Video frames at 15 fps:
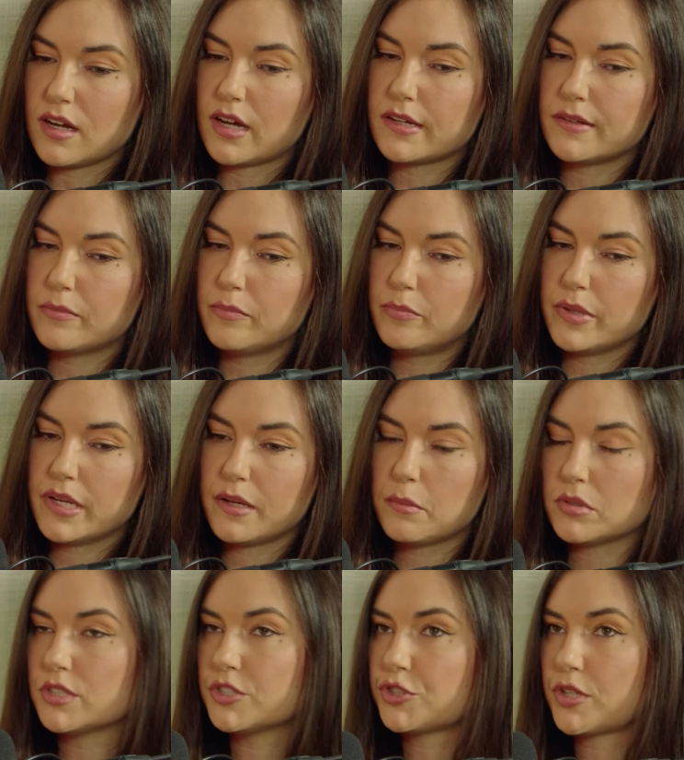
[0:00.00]
I've been
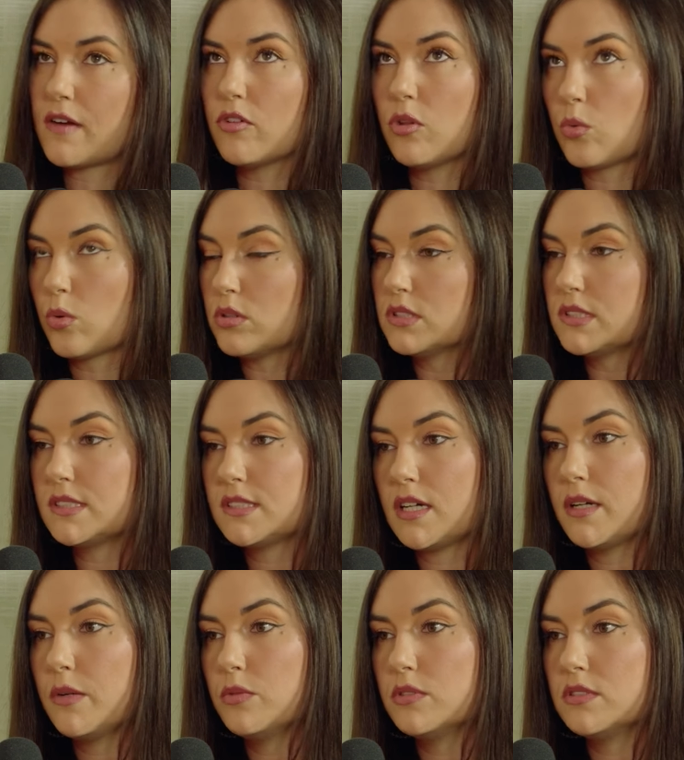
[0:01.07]
able to travel the world since
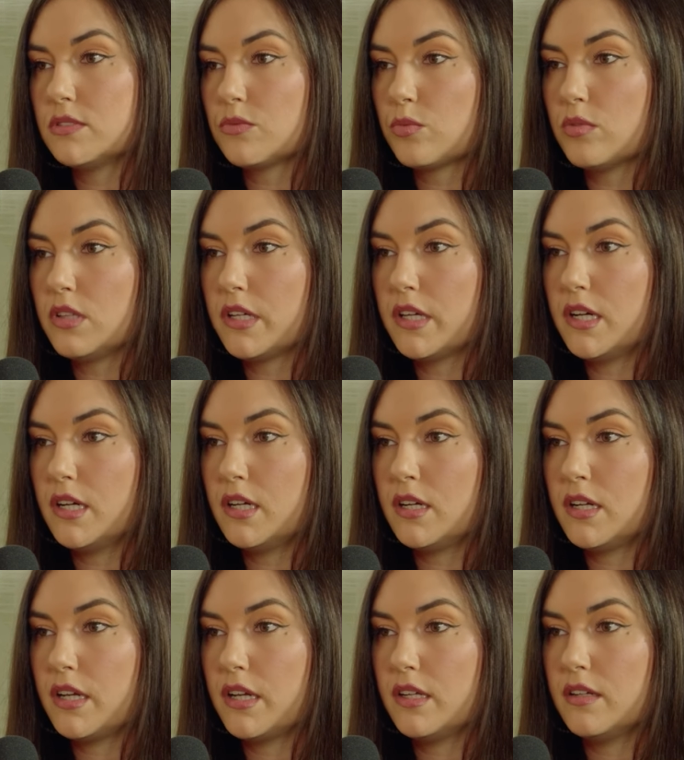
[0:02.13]
I was really young
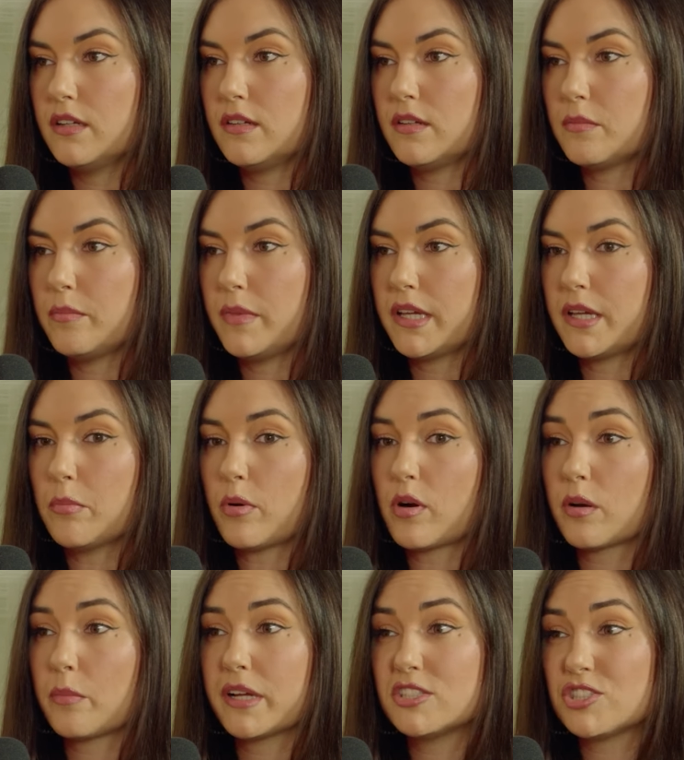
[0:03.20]
and make it
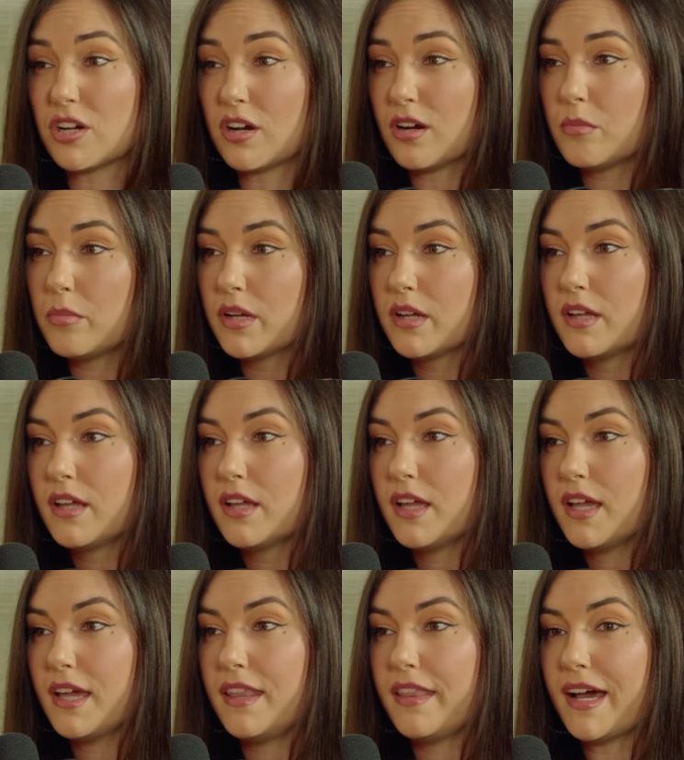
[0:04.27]
part of my job
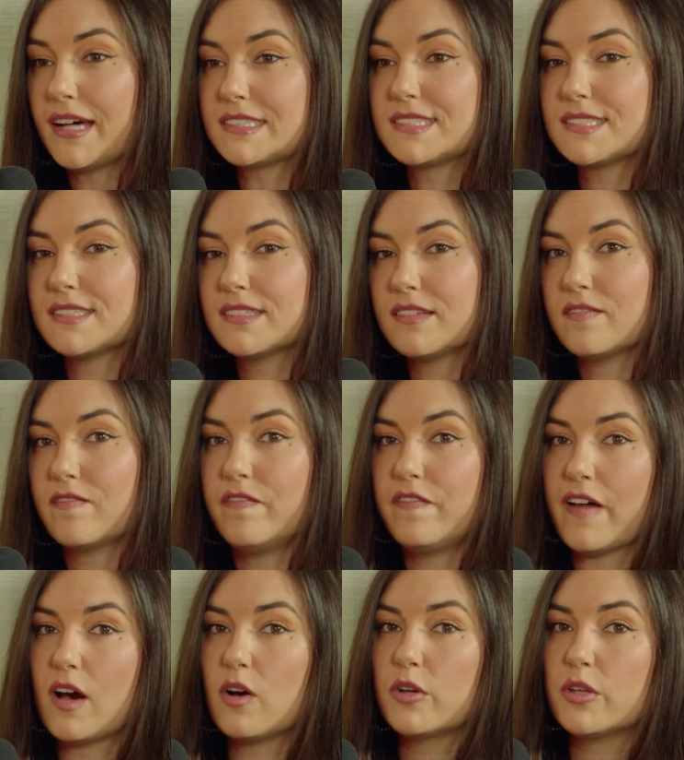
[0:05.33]
and that's
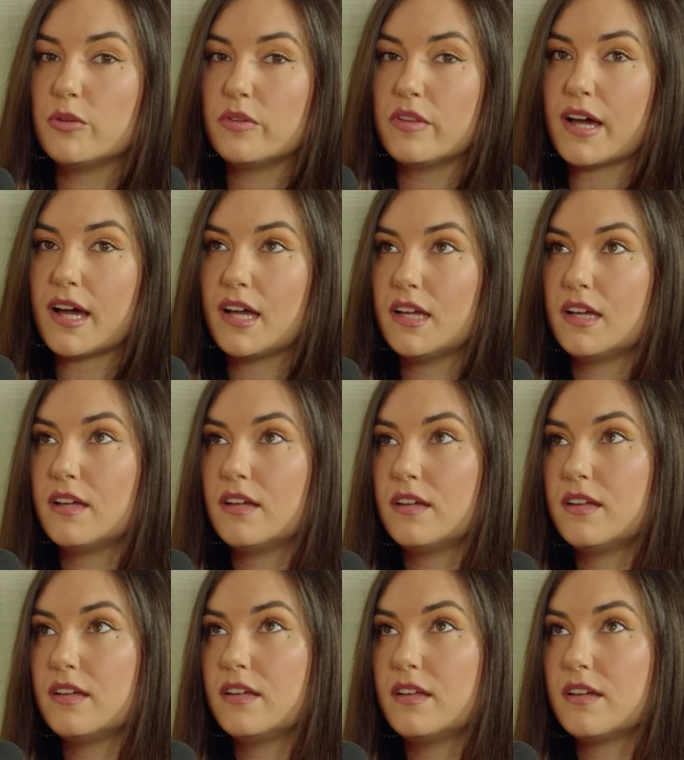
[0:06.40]
value that
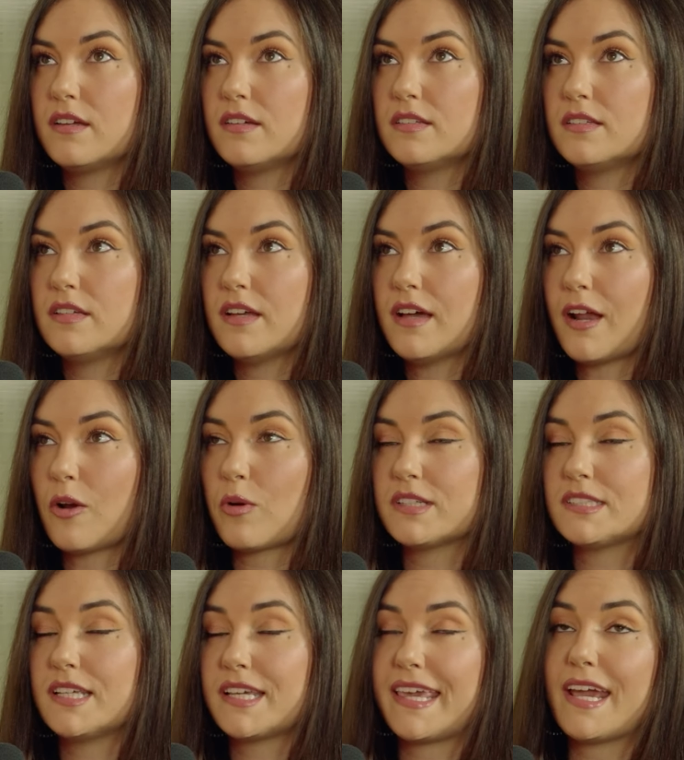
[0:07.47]
I don't want
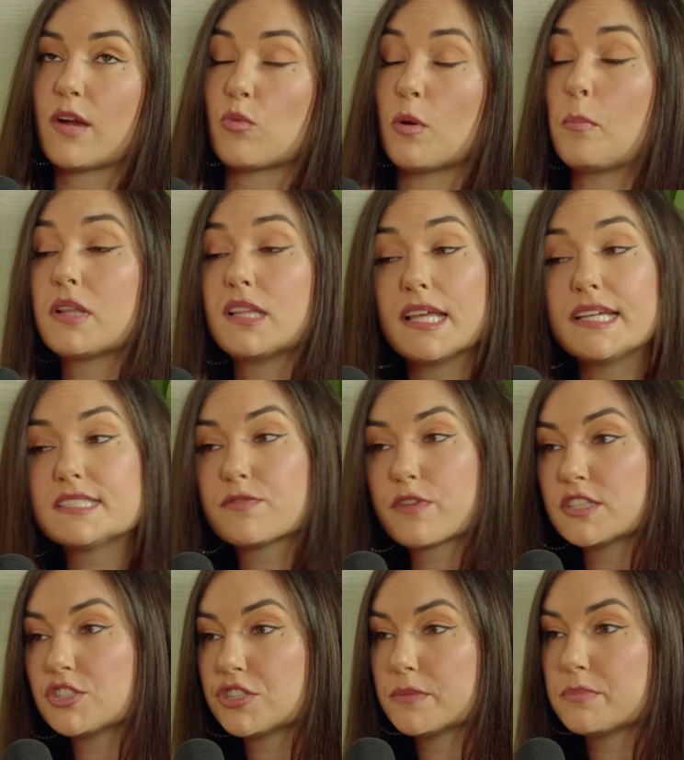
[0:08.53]
to. It can't replace
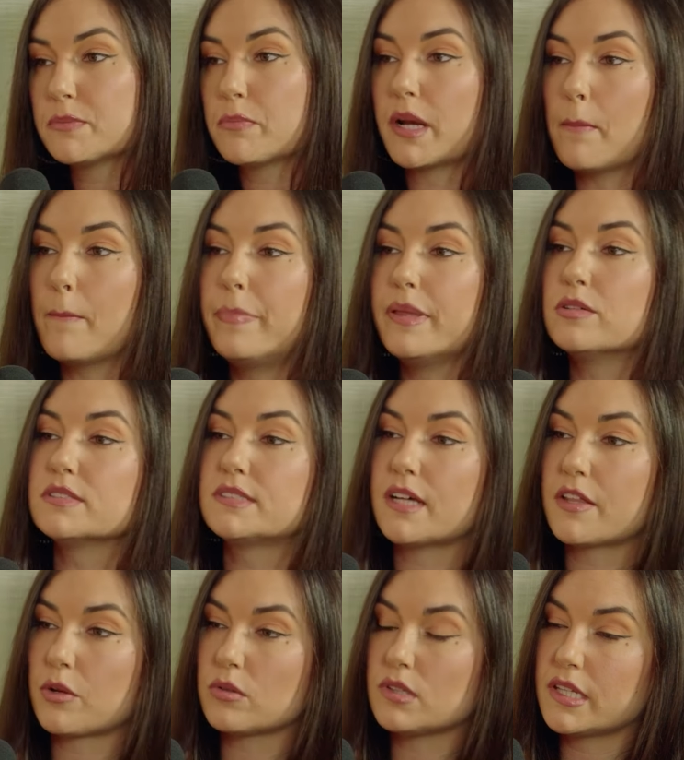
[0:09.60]
friendships, but it builds
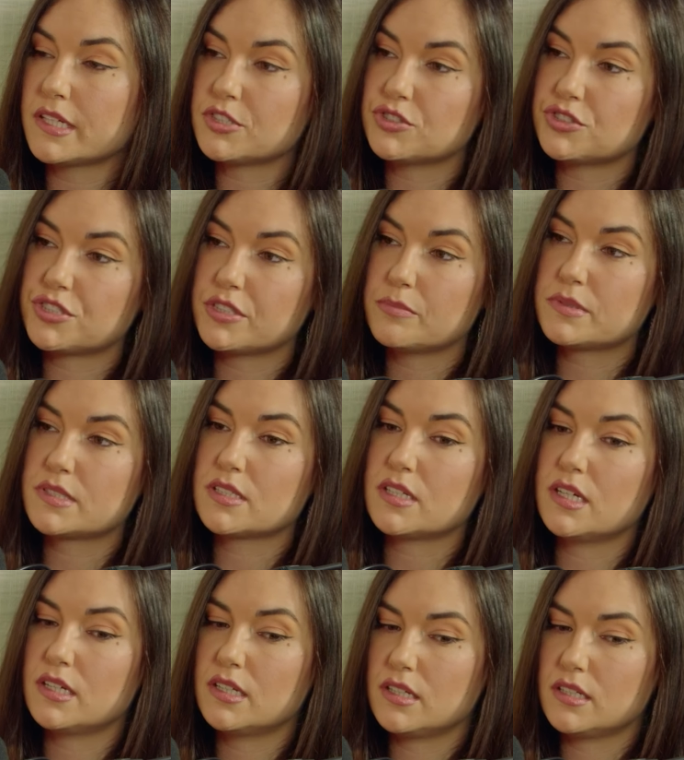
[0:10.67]
other relationships,
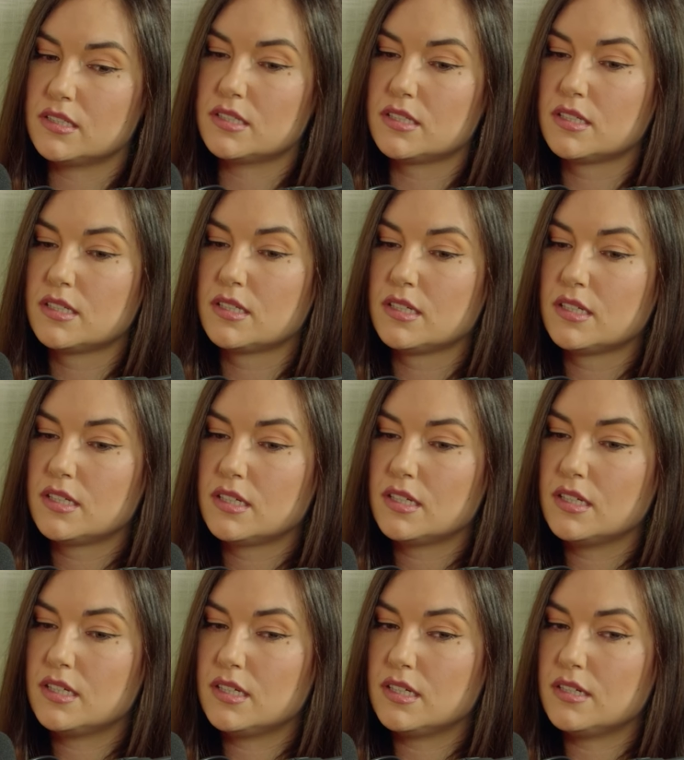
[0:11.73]
and
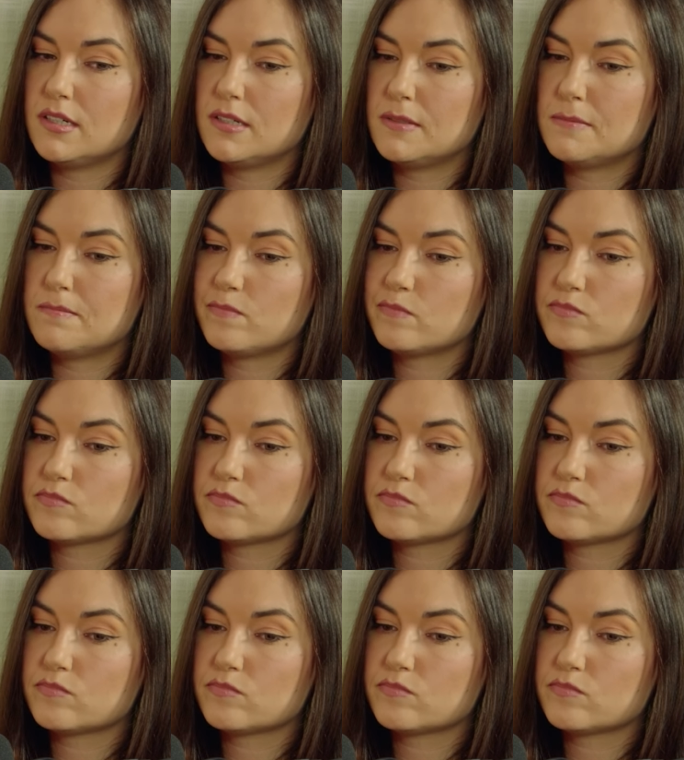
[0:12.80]
um,